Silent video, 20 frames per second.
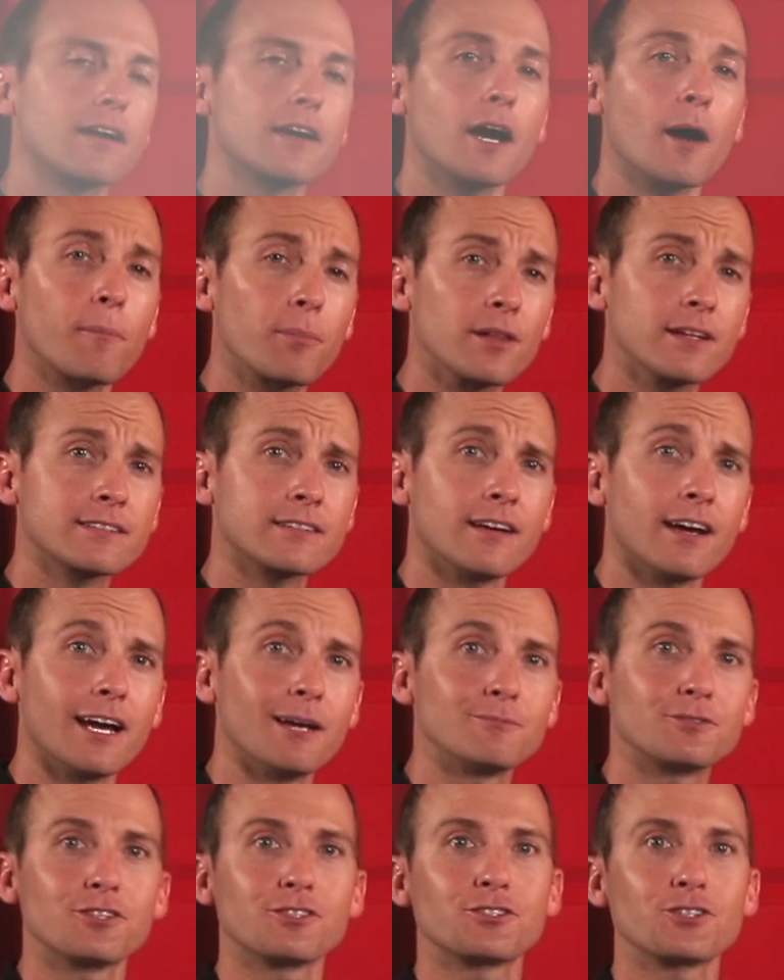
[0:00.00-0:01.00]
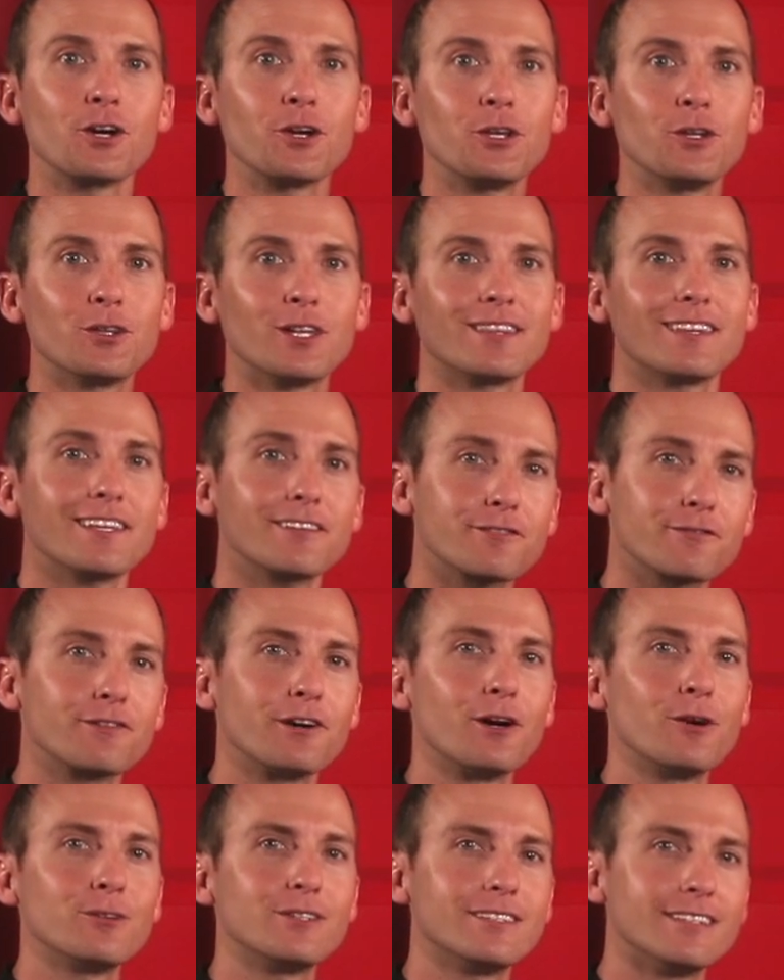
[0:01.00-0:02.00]
a couple of times to show you that this
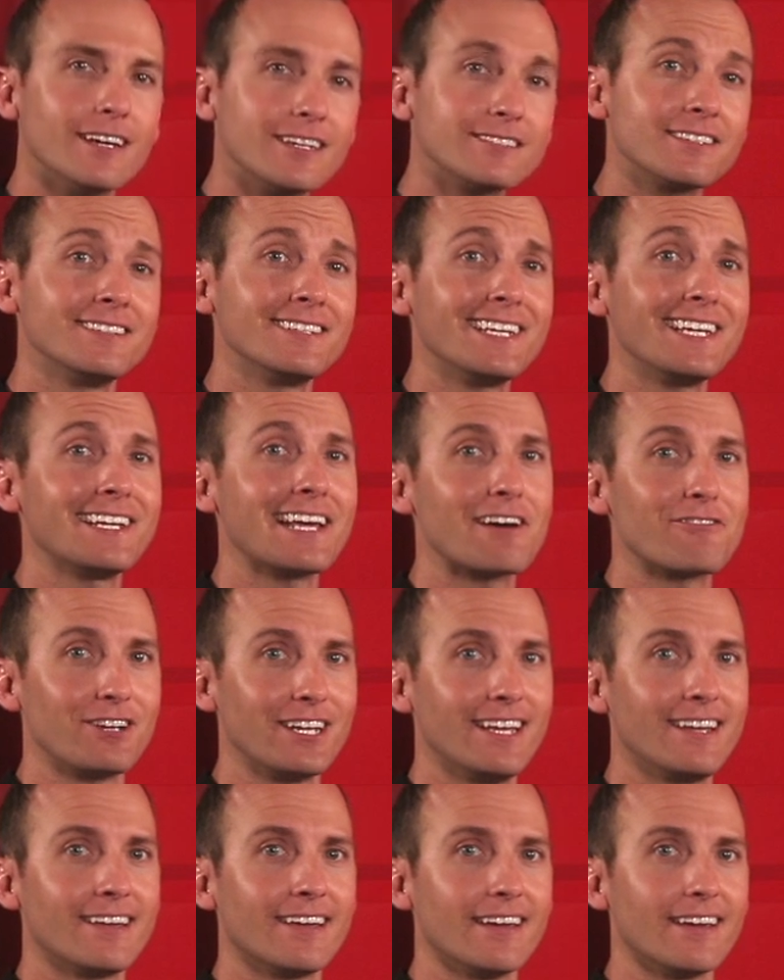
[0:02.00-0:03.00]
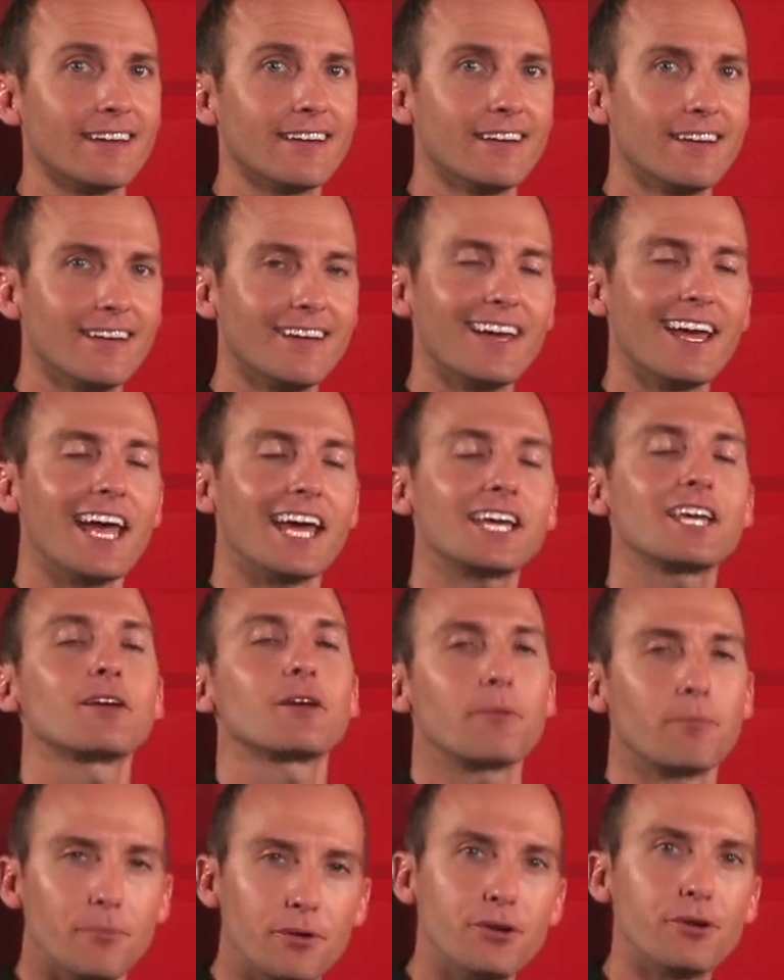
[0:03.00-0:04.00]
phone does indeed have an E-key and can
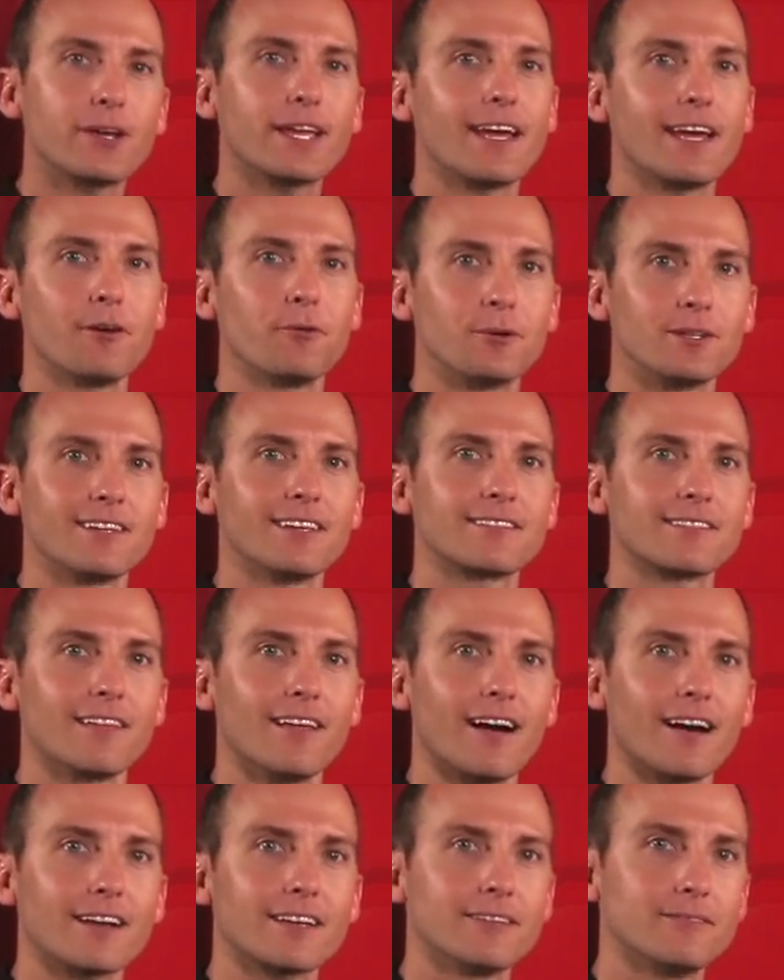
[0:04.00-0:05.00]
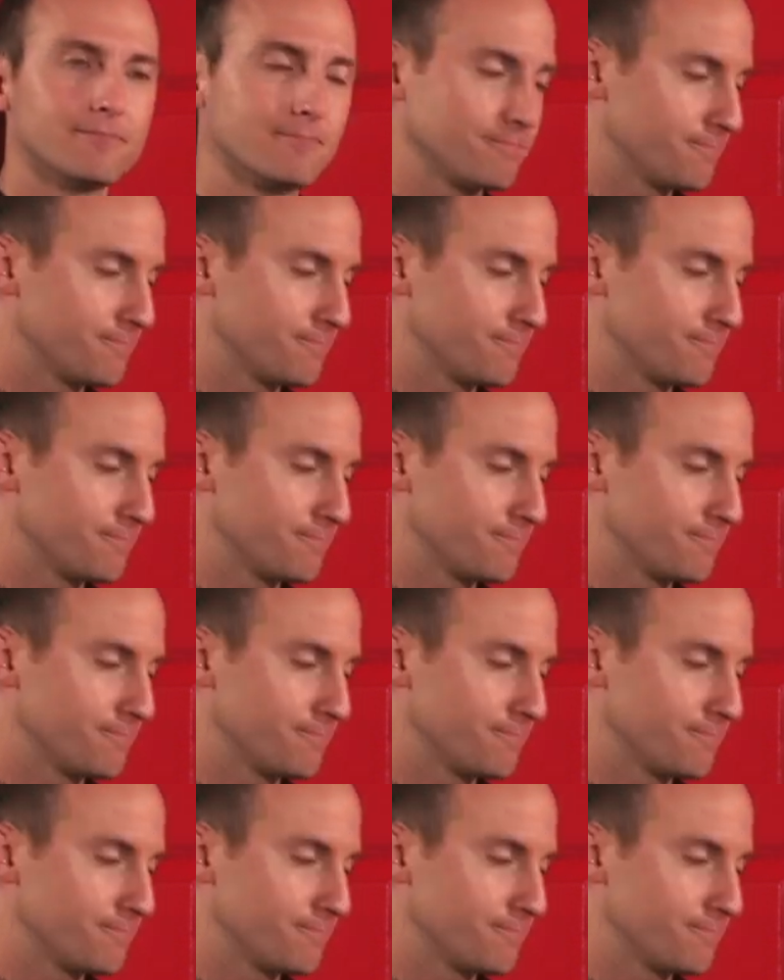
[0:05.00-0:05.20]
communicate with this lock.